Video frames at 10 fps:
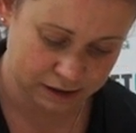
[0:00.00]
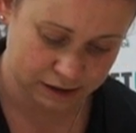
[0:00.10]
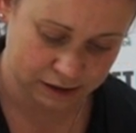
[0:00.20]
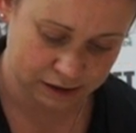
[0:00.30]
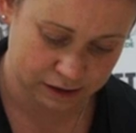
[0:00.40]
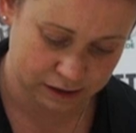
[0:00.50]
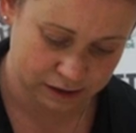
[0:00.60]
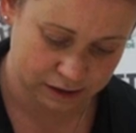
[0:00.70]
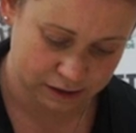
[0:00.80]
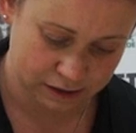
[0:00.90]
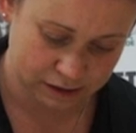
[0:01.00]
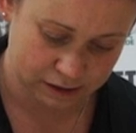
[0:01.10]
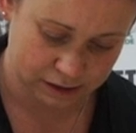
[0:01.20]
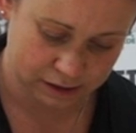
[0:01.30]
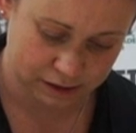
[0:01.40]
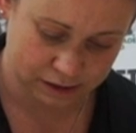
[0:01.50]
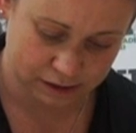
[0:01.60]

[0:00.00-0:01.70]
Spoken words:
Nothing is said.